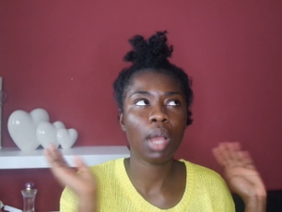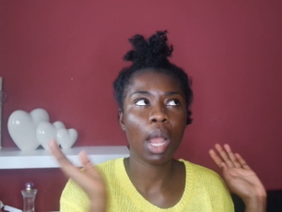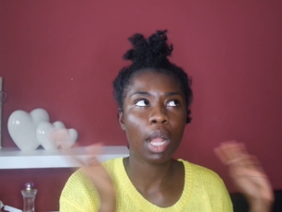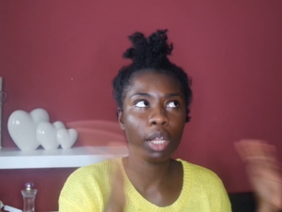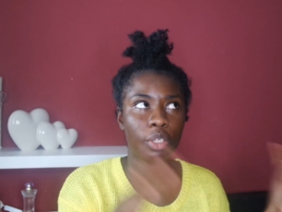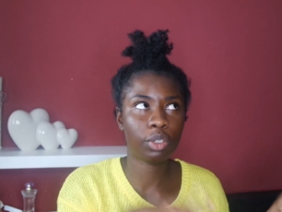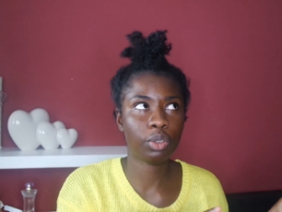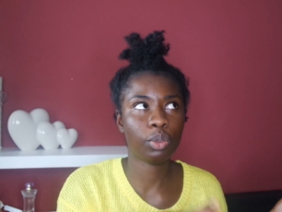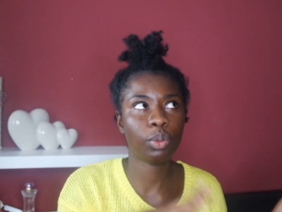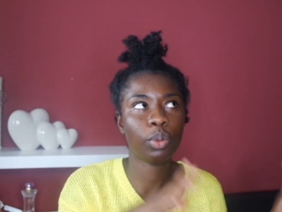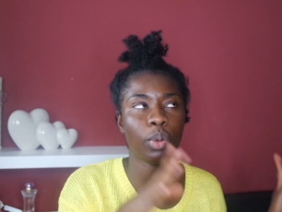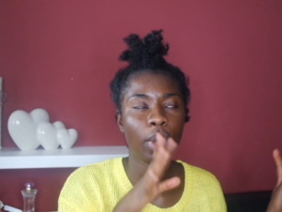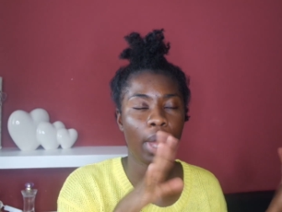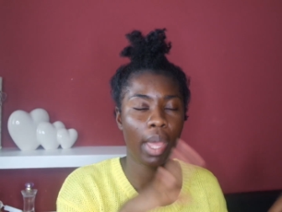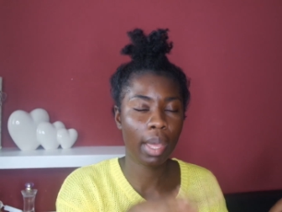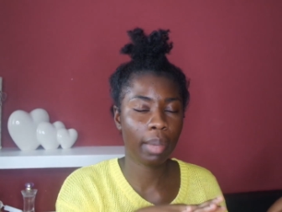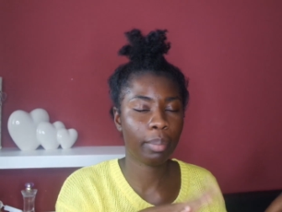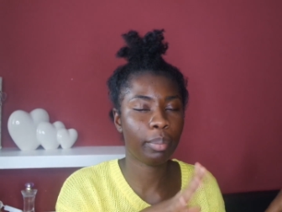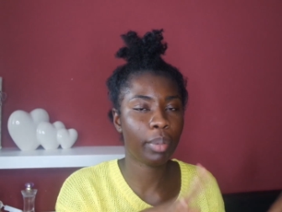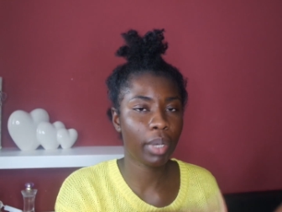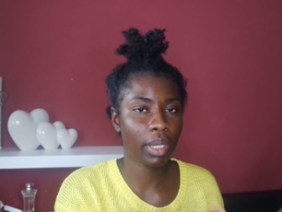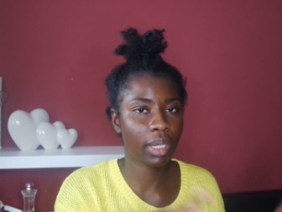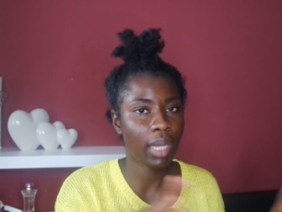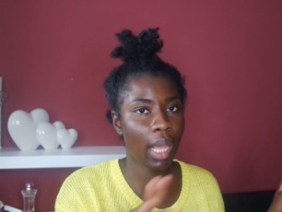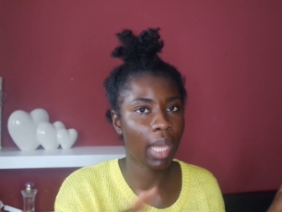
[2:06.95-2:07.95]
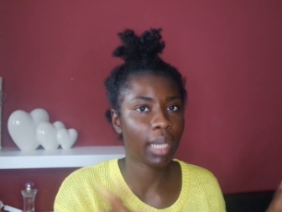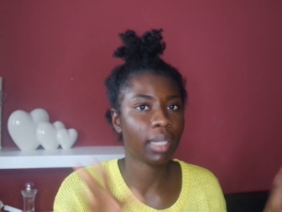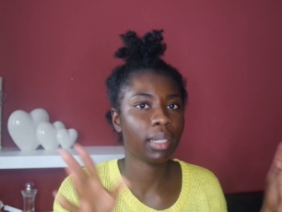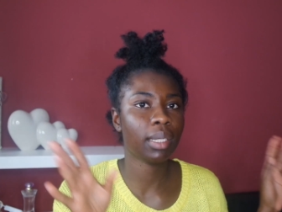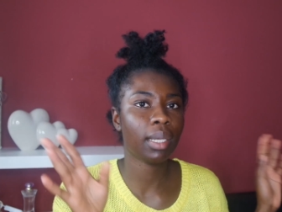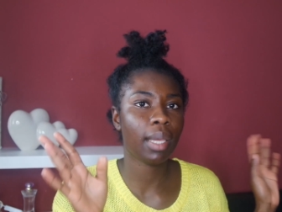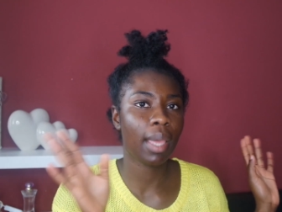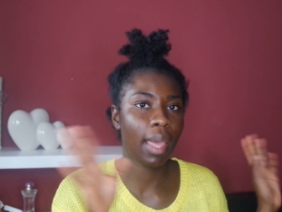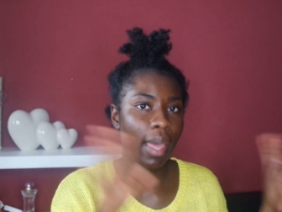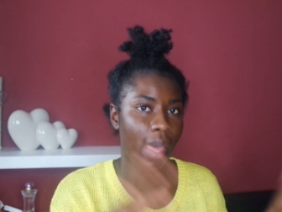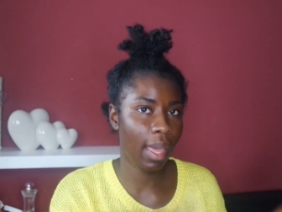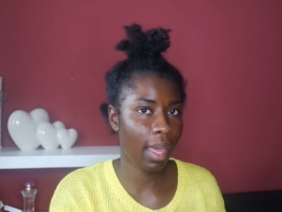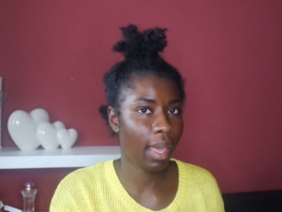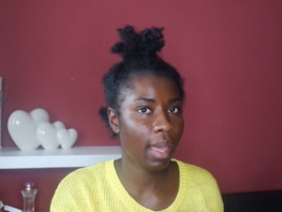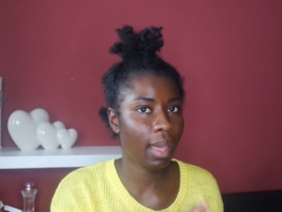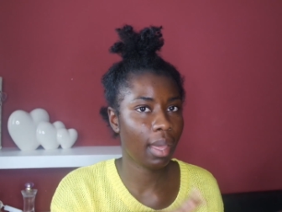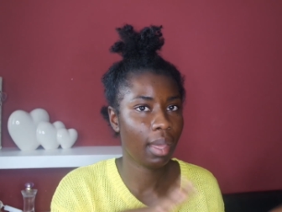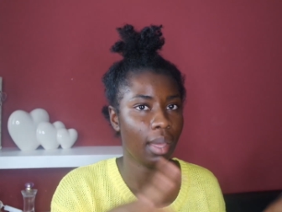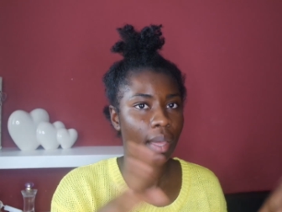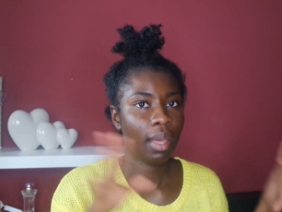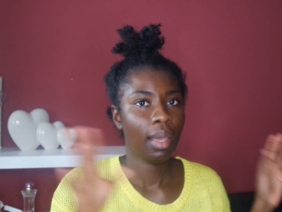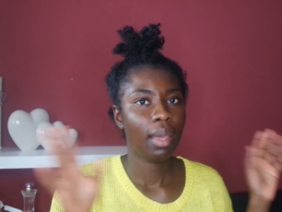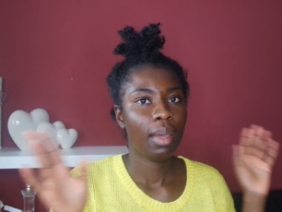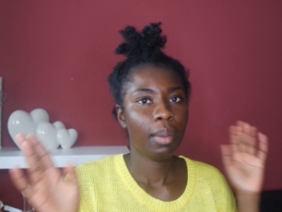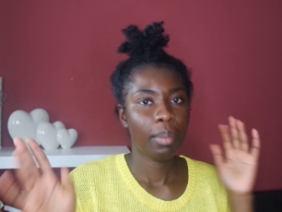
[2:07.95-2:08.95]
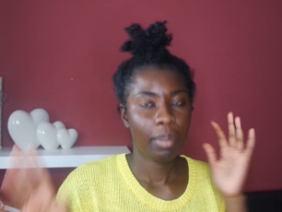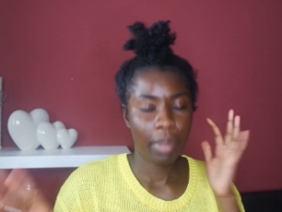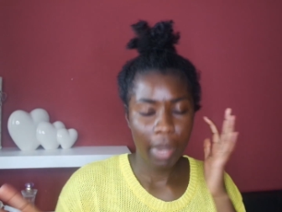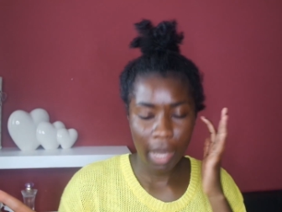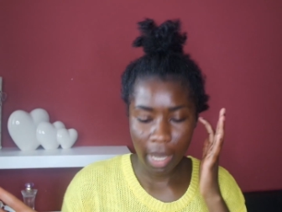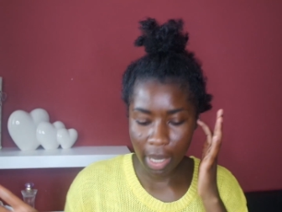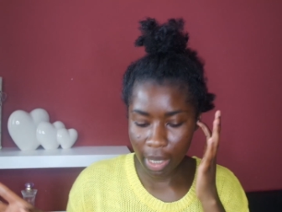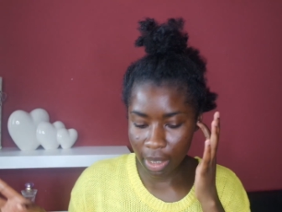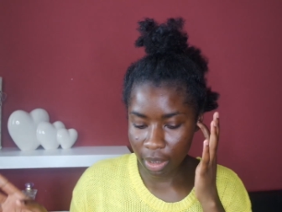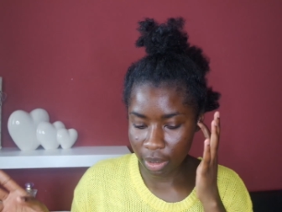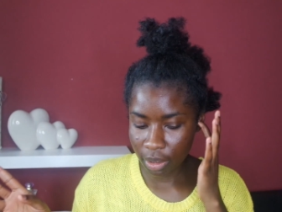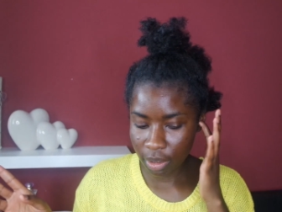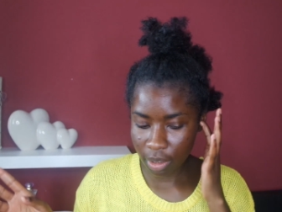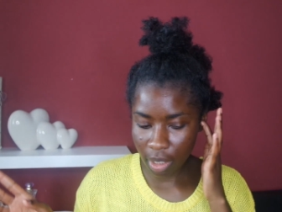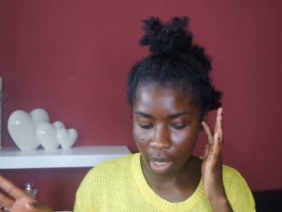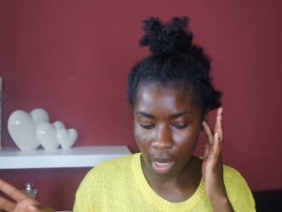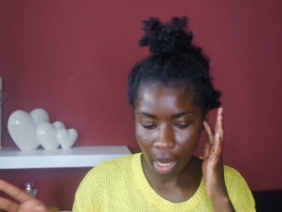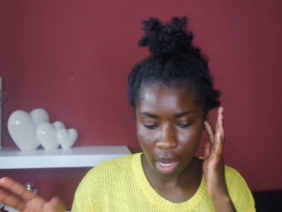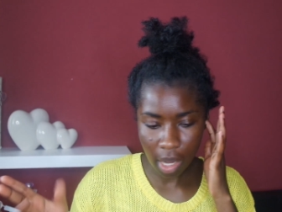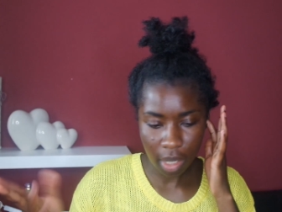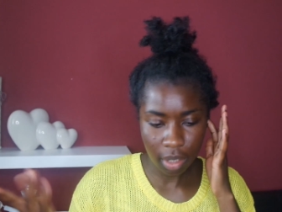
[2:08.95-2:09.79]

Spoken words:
actual Braid Gang hair page,